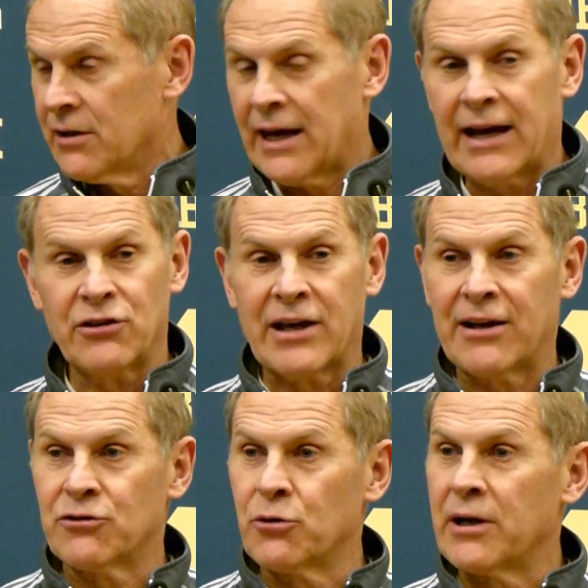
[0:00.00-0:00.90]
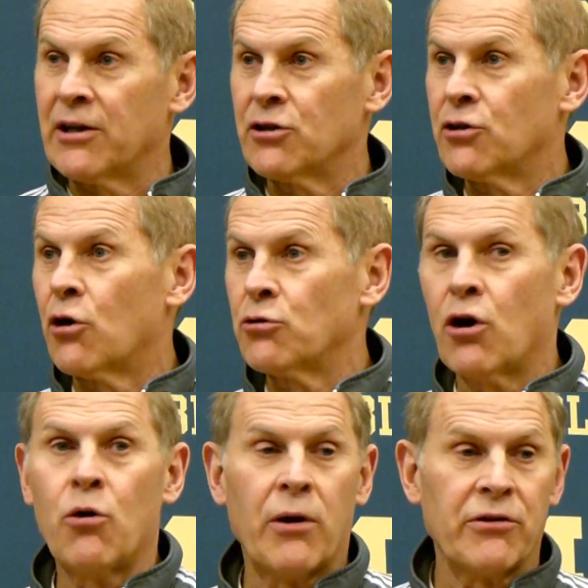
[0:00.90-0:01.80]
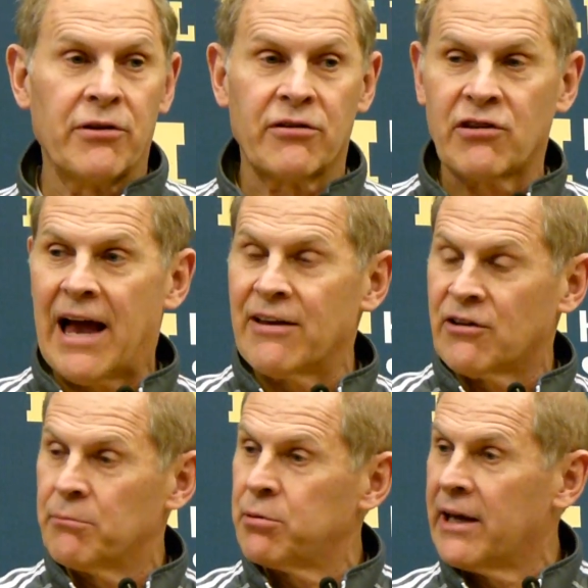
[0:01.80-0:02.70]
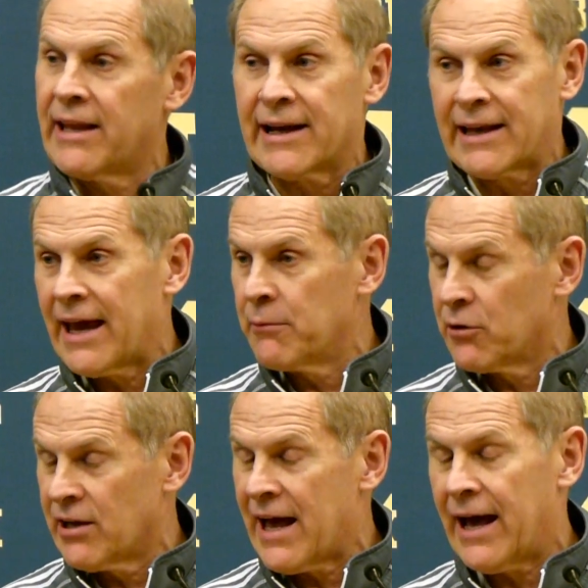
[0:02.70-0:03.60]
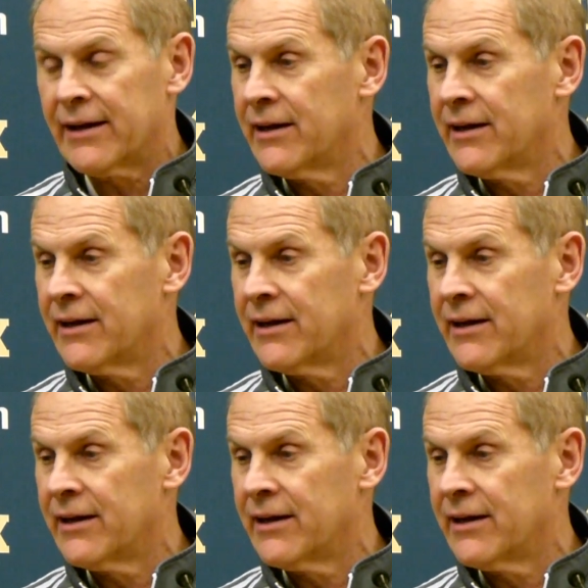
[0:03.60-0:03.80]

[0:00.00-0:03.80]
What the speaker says: and you got to do it, and you don't know whether this guy can play that game or not.